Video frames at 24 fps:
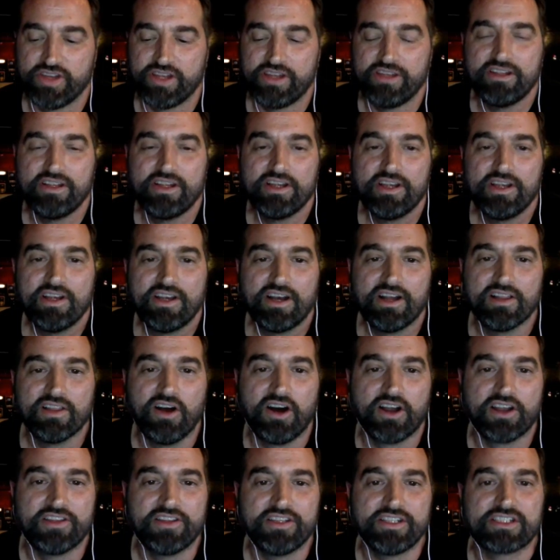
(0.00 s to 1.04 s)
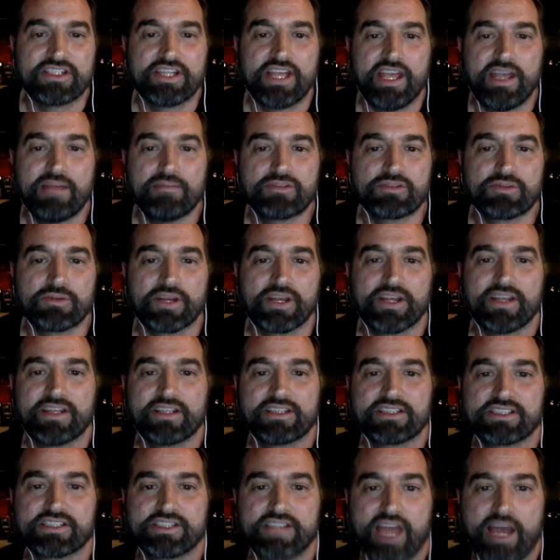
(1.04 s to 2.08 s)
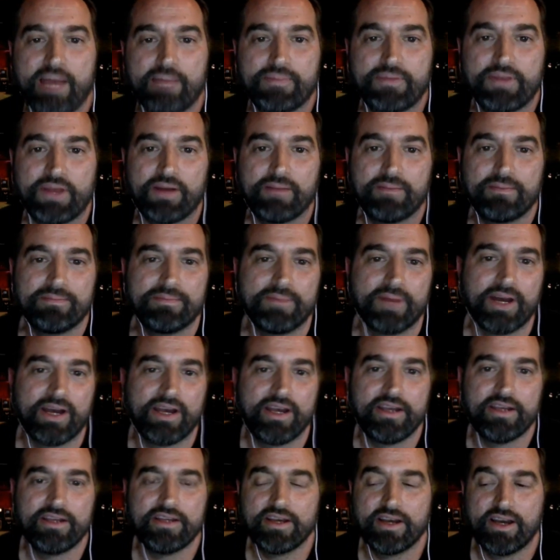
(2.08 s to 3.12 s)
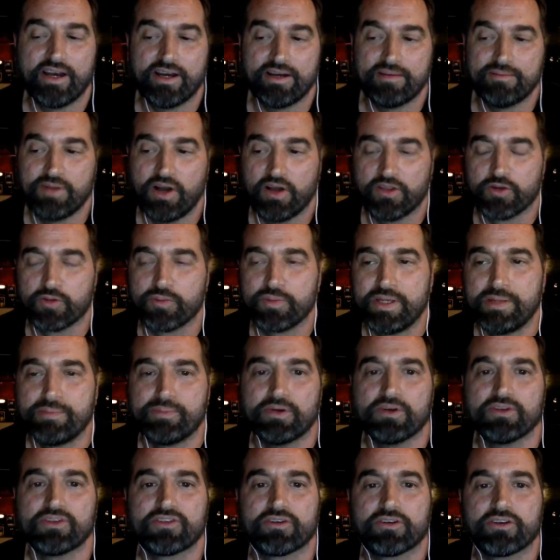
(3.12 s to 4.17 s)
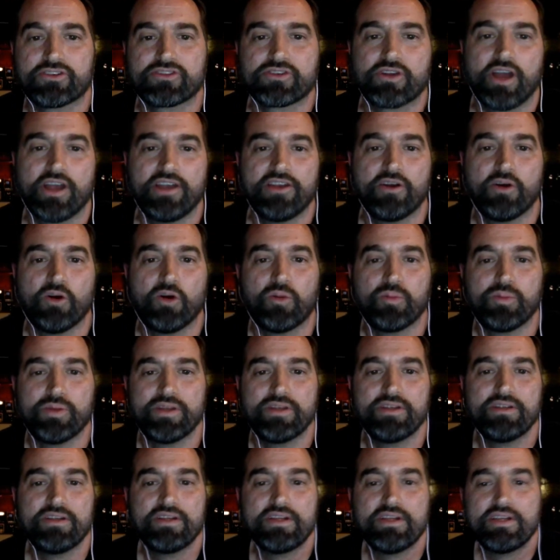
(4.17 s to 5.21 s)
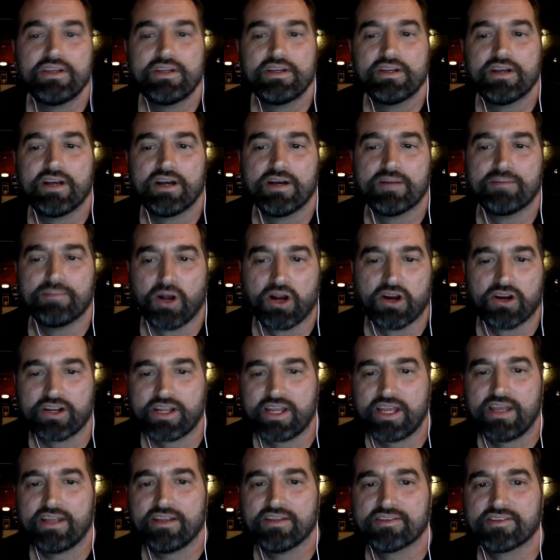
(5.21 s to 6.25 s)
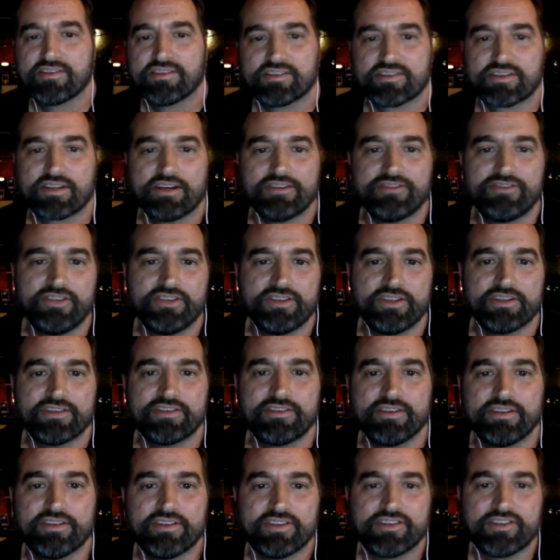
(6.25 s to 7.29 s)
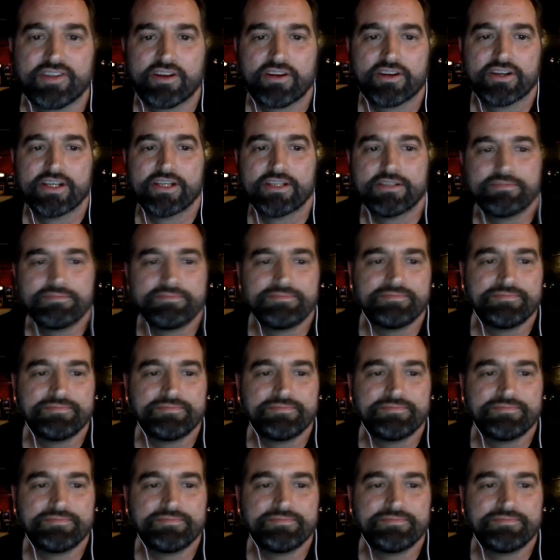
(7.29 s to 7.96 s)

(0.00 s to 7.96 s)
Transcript: that a lot of these games were getting snapped up by um, other people sort of trying to open Um, barcades and stuff in this in this area.